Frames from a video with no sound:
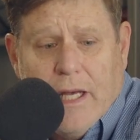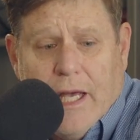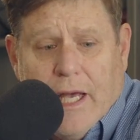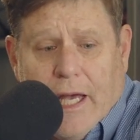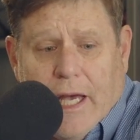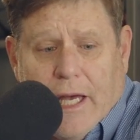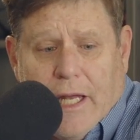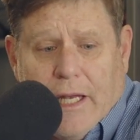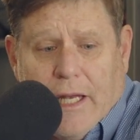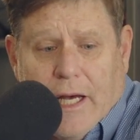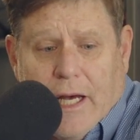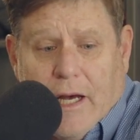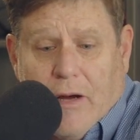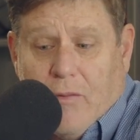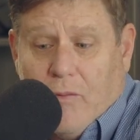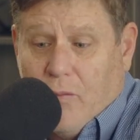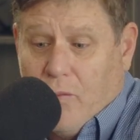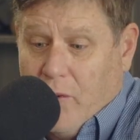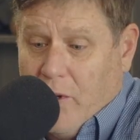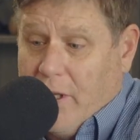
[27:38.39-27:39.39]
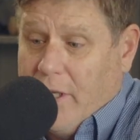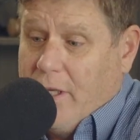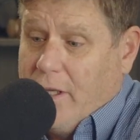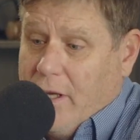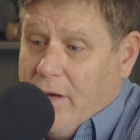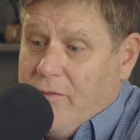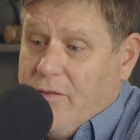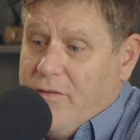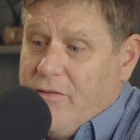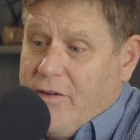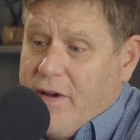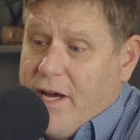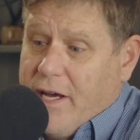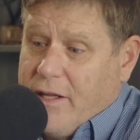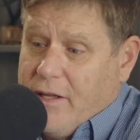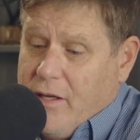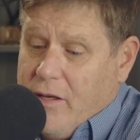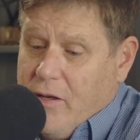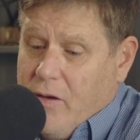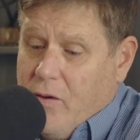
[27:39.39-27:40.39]
And really love the
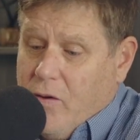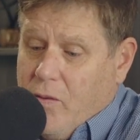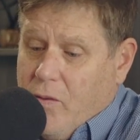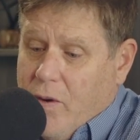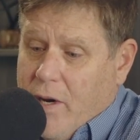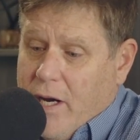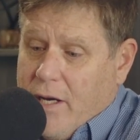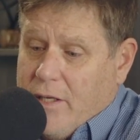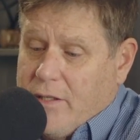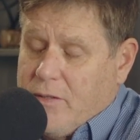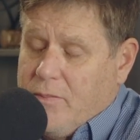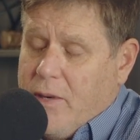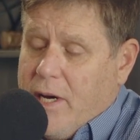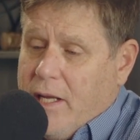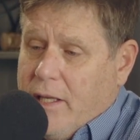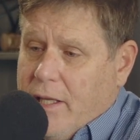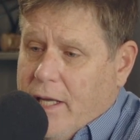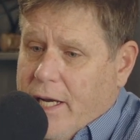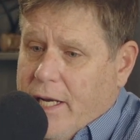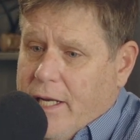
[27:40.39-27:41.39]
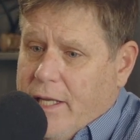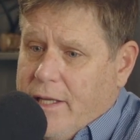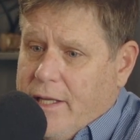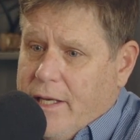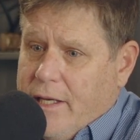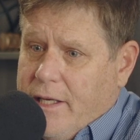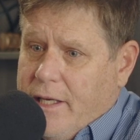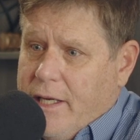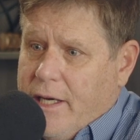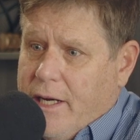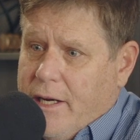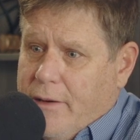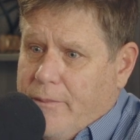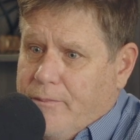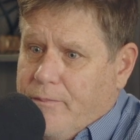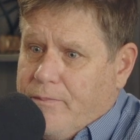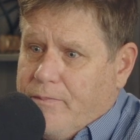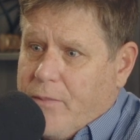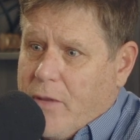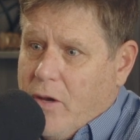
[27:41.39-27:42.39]
fact that you spotlighted
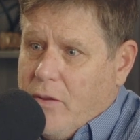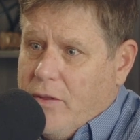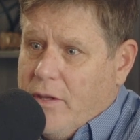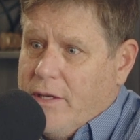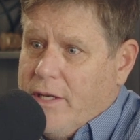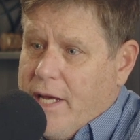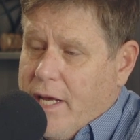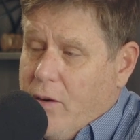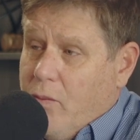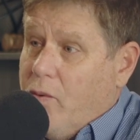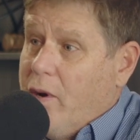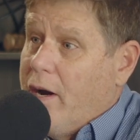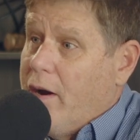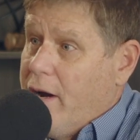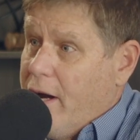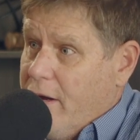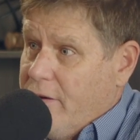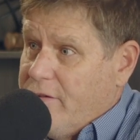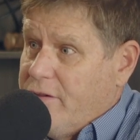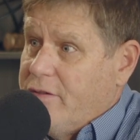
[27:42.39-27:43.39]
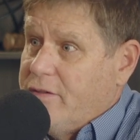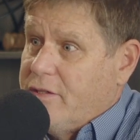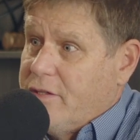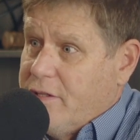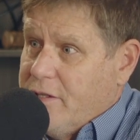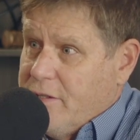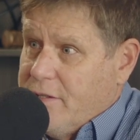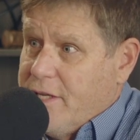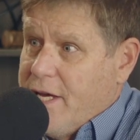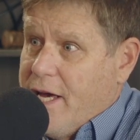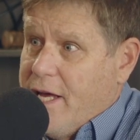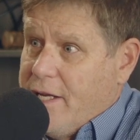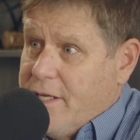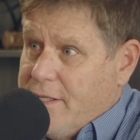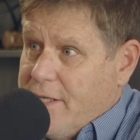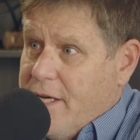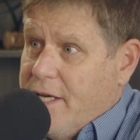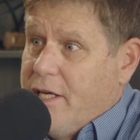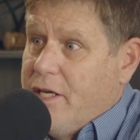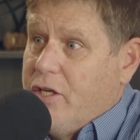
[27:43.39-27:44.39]
the data warehouses, because that
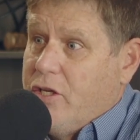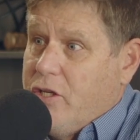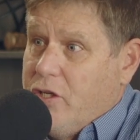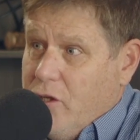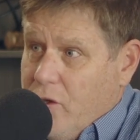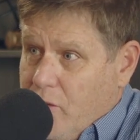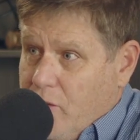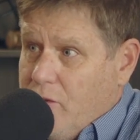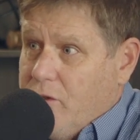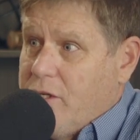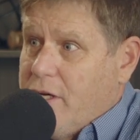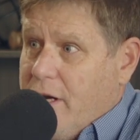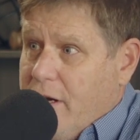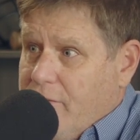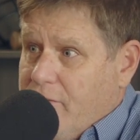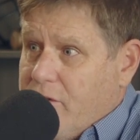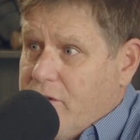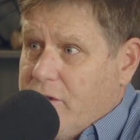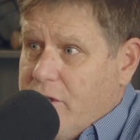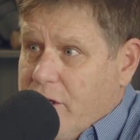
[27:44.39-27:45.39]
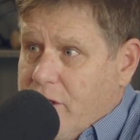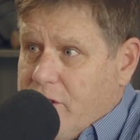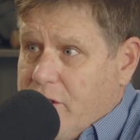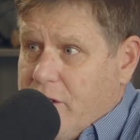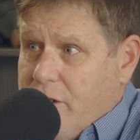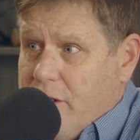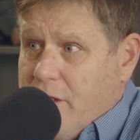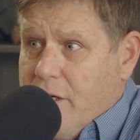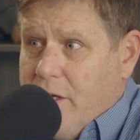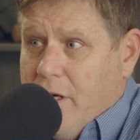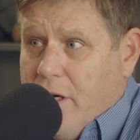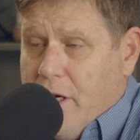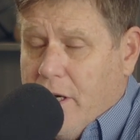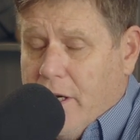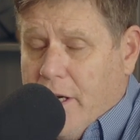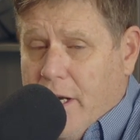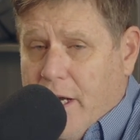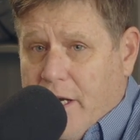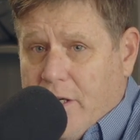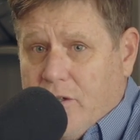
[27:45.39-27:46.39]
is a huge conversation
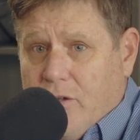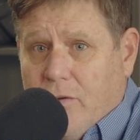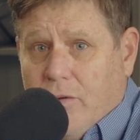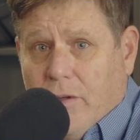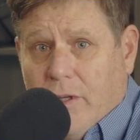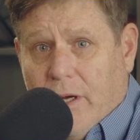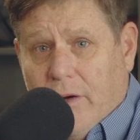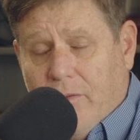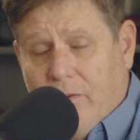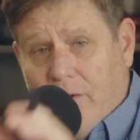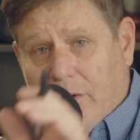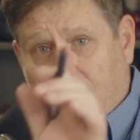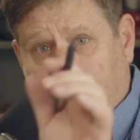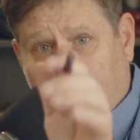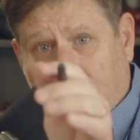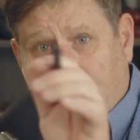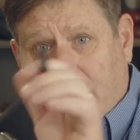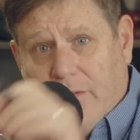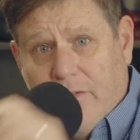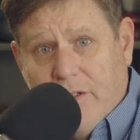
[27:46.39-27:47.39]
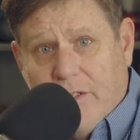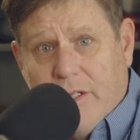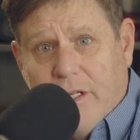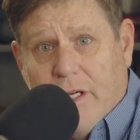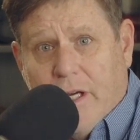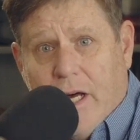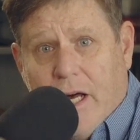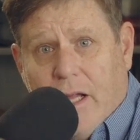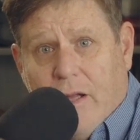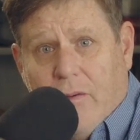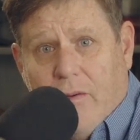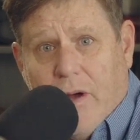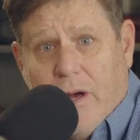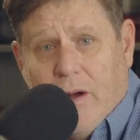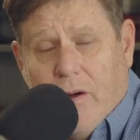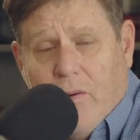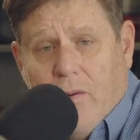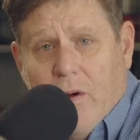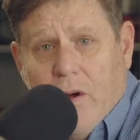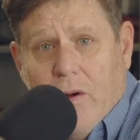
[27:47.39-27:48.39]
on a national level, and I'd love to see
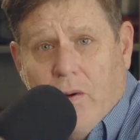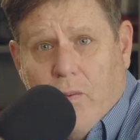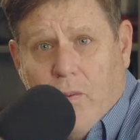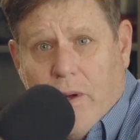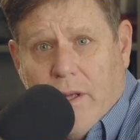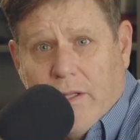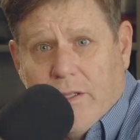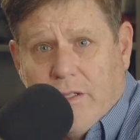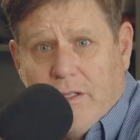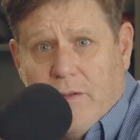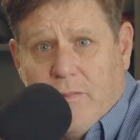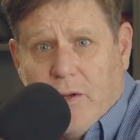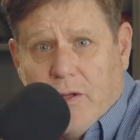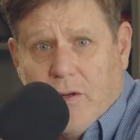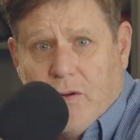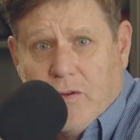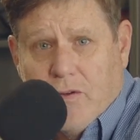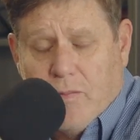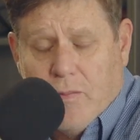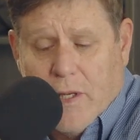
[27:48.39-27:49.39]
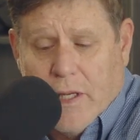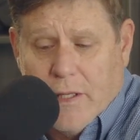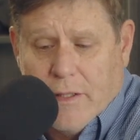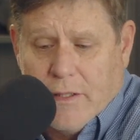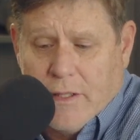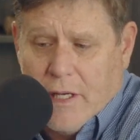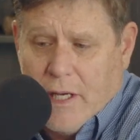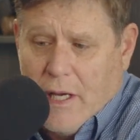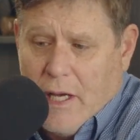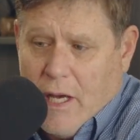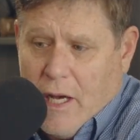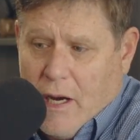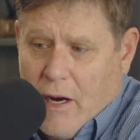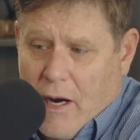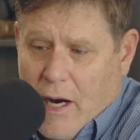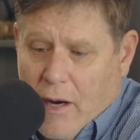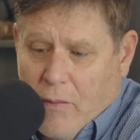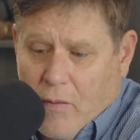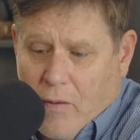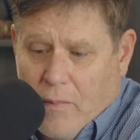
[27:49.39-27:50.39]
Colorado win some of those bids.
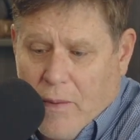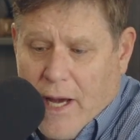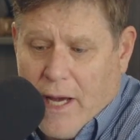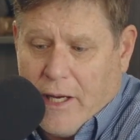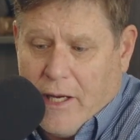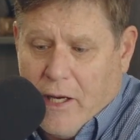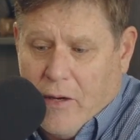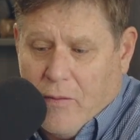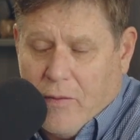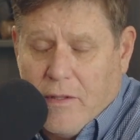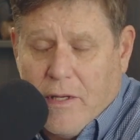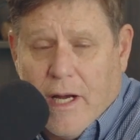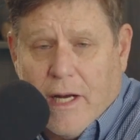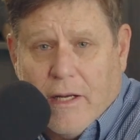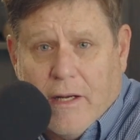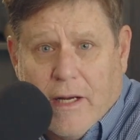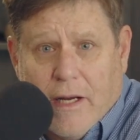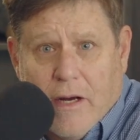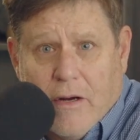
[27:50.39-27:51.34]
All right, we're back here with Dr.